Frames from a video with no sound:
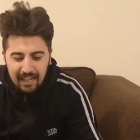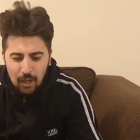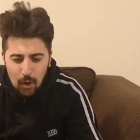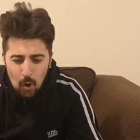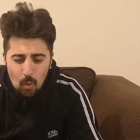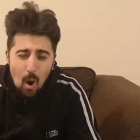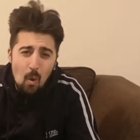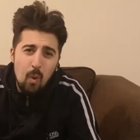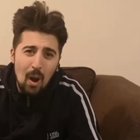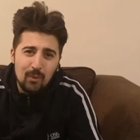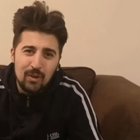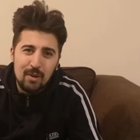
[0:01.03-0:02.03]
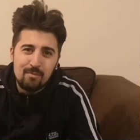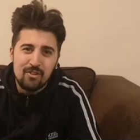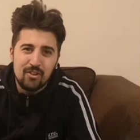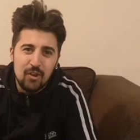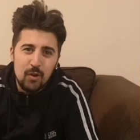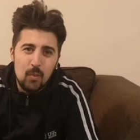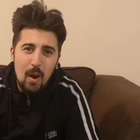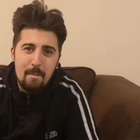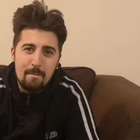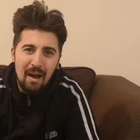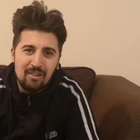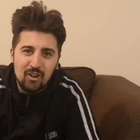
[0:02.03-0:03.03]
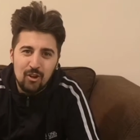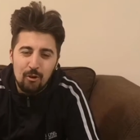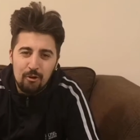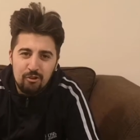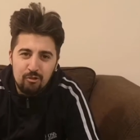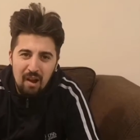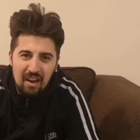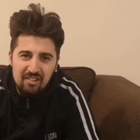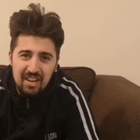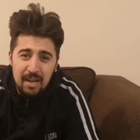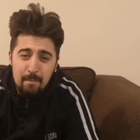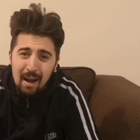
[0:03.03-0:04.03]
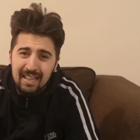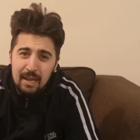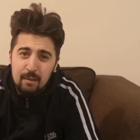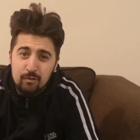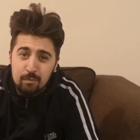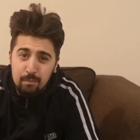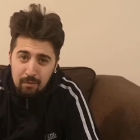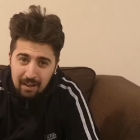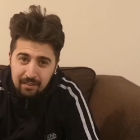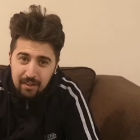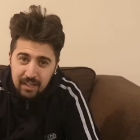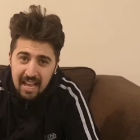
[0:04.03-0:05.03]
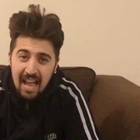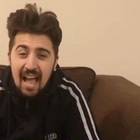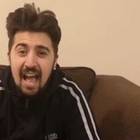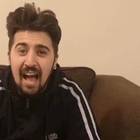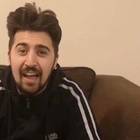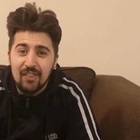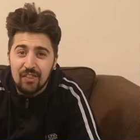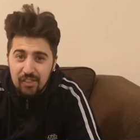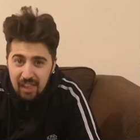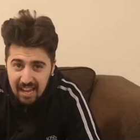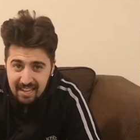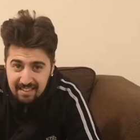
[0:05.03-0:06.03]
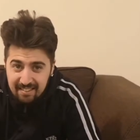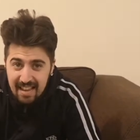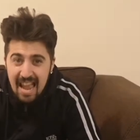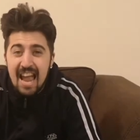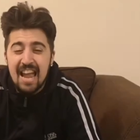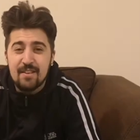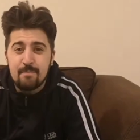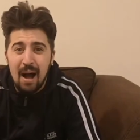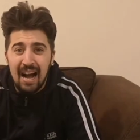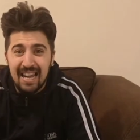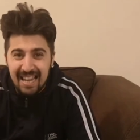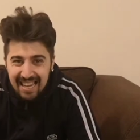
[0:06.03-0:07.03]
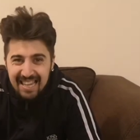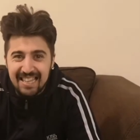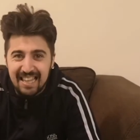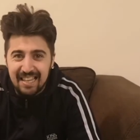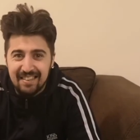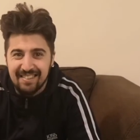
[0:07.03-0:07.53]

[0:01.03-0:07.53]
Hello, welcome to Magical Tragic. My name's Brandon and this is my E D